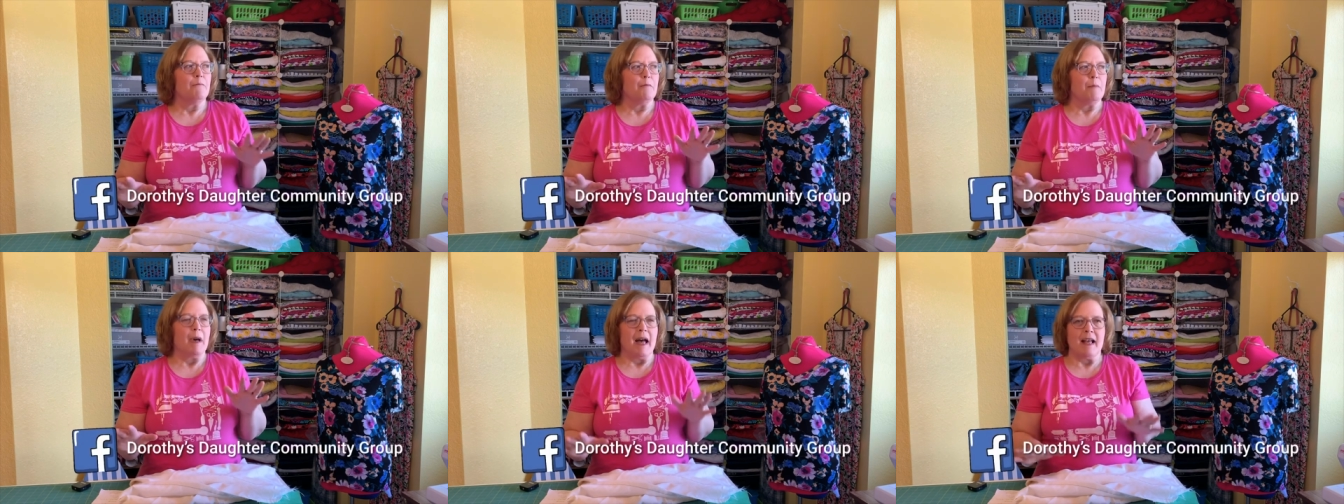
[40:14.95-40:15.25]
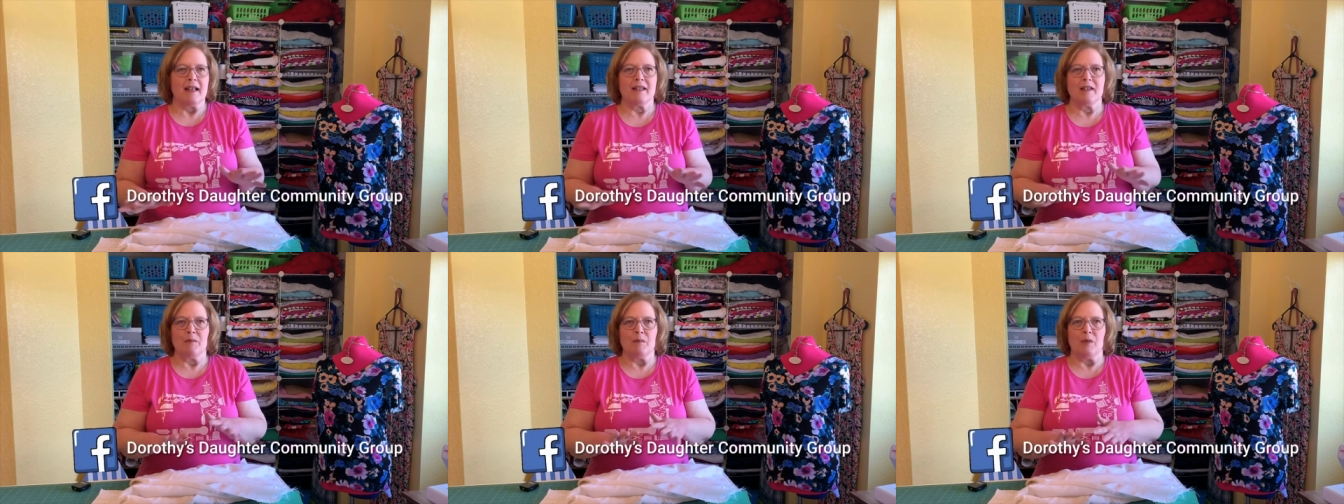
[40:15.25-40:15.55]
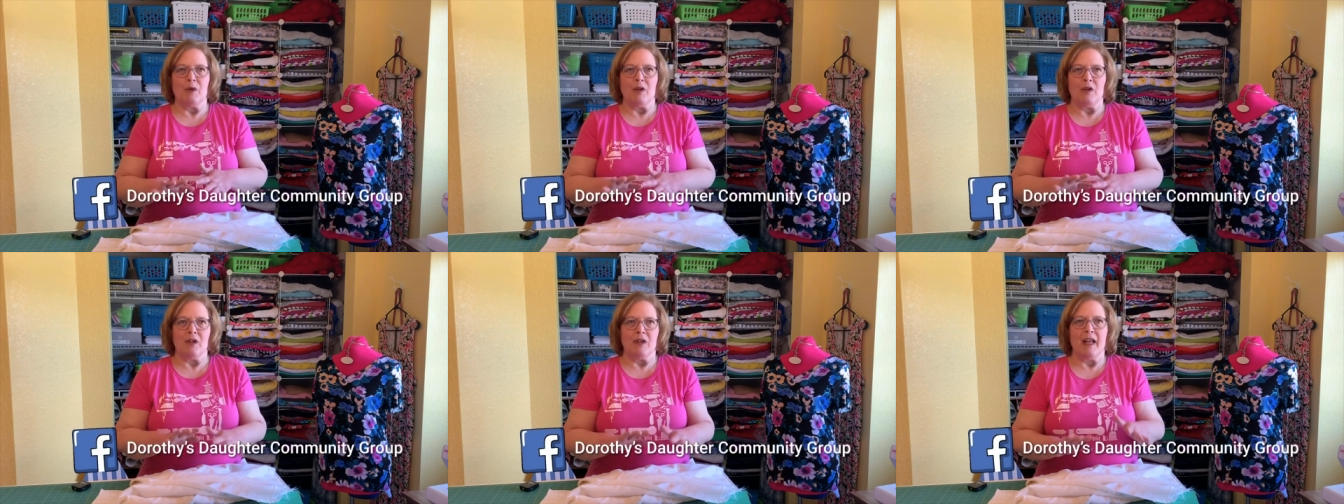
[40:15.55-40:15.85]

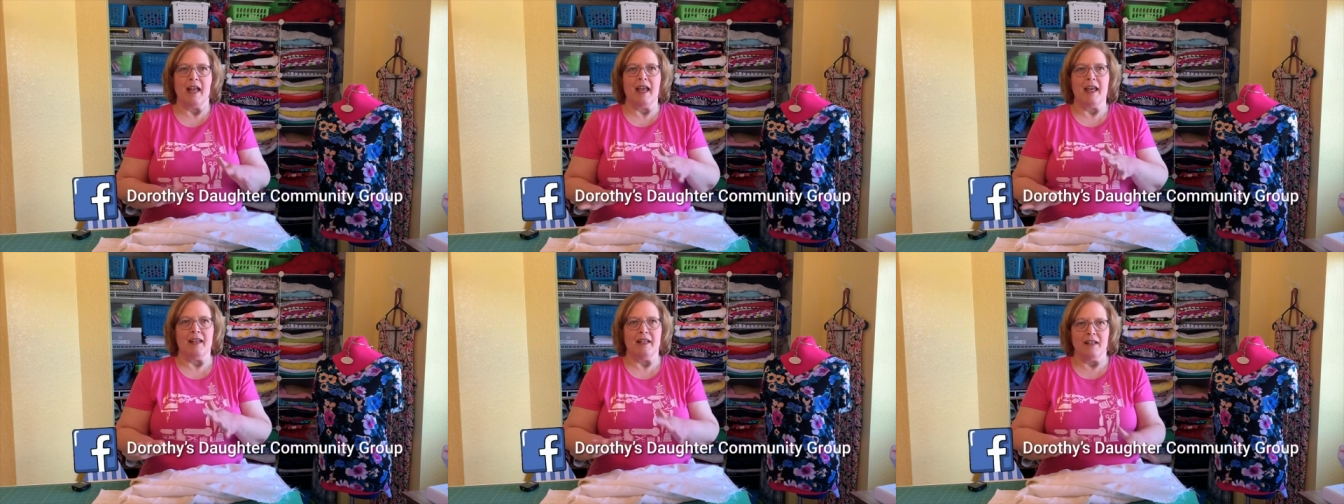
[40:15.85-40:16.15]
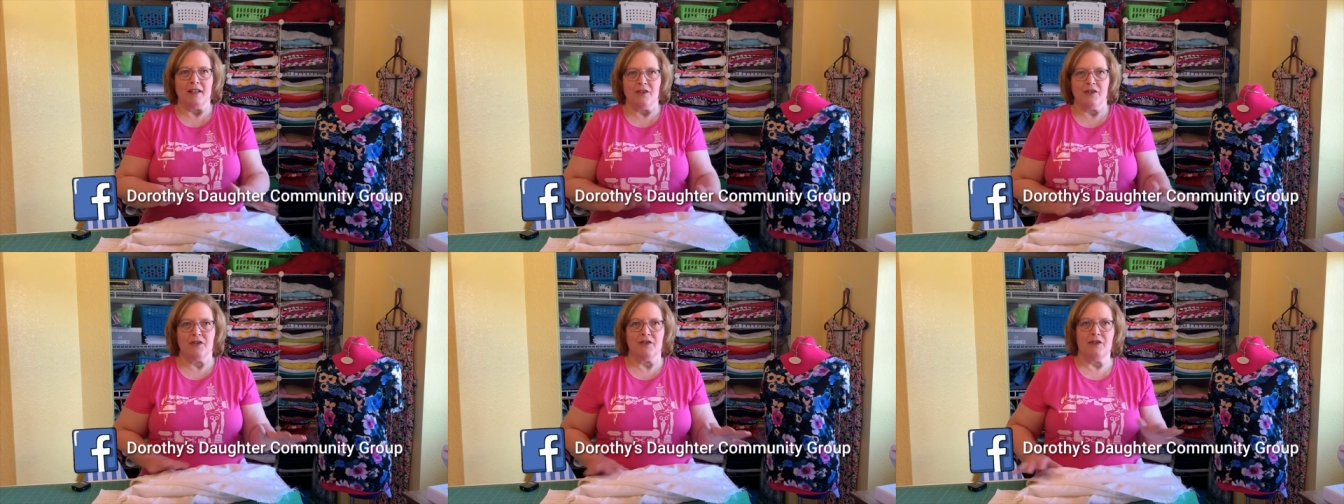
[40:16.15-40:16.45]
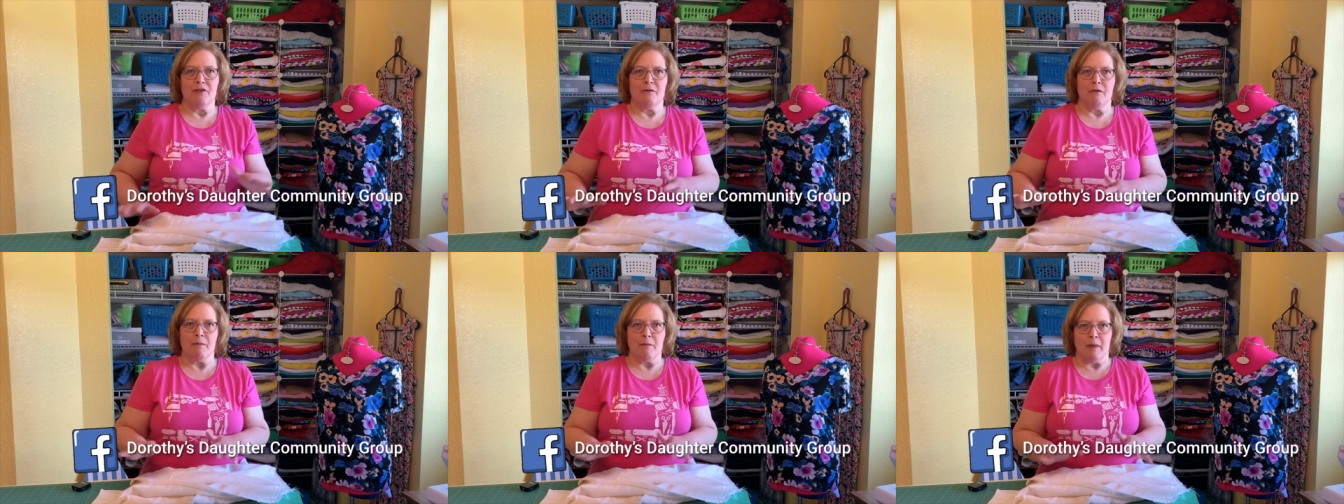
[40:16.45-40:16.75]
possible edits
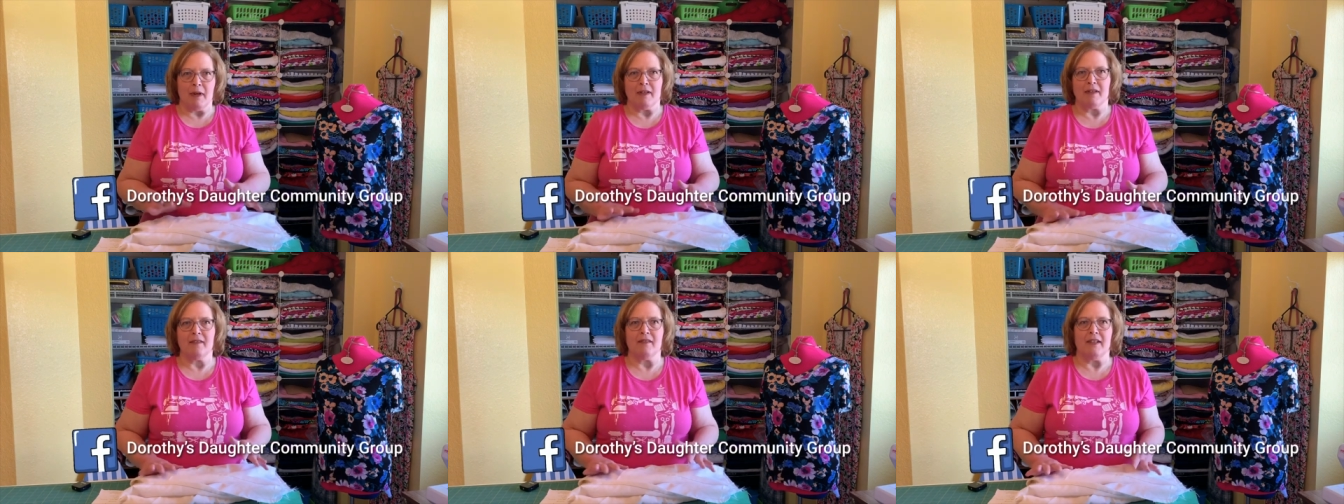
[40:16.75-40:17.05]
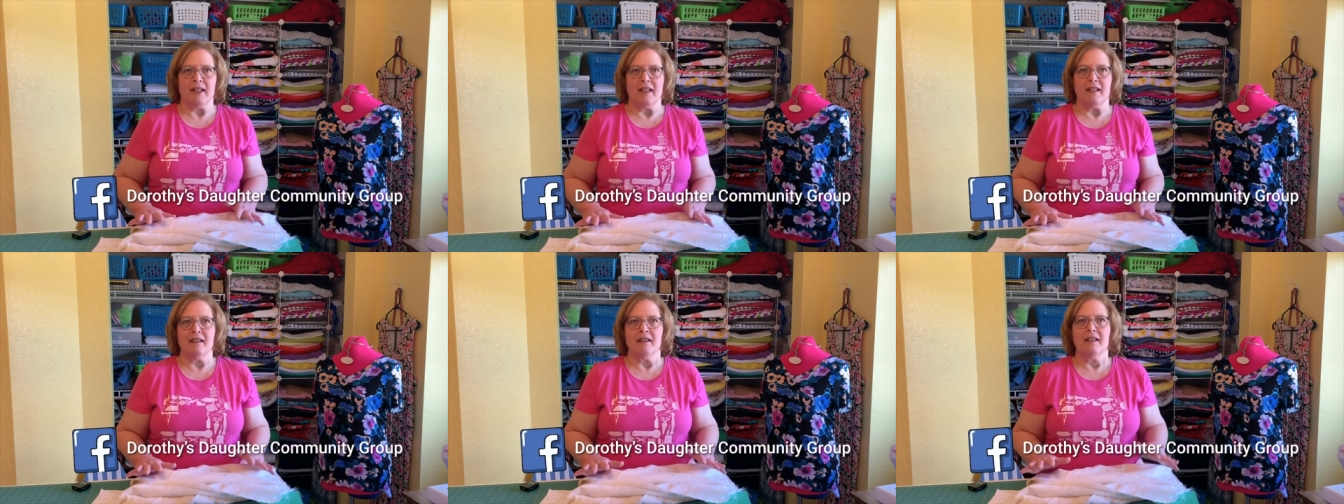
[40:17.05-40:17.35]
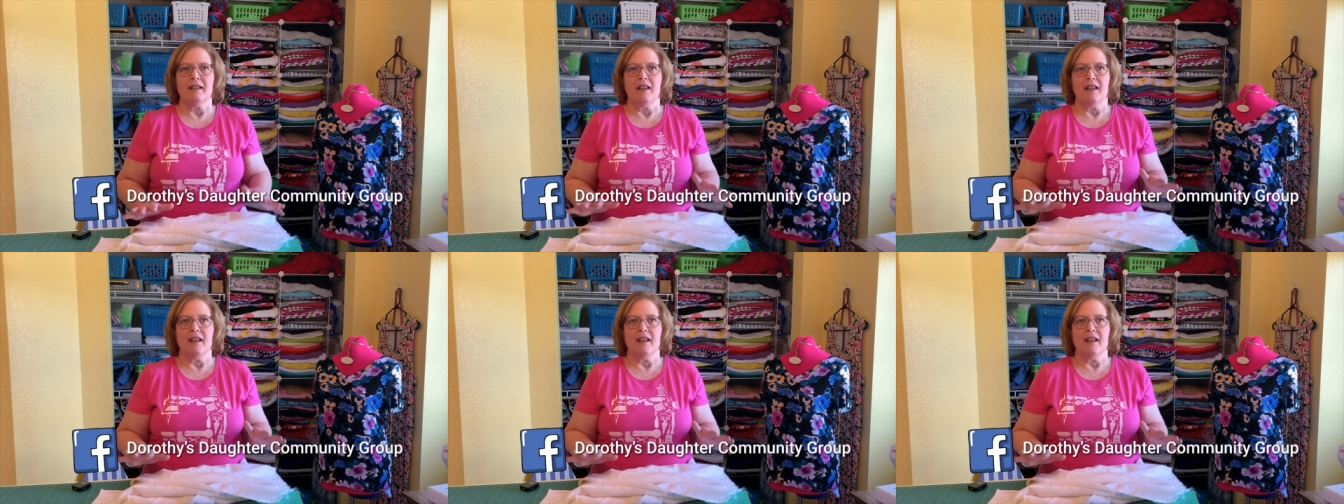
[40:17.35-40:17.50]
to a muslin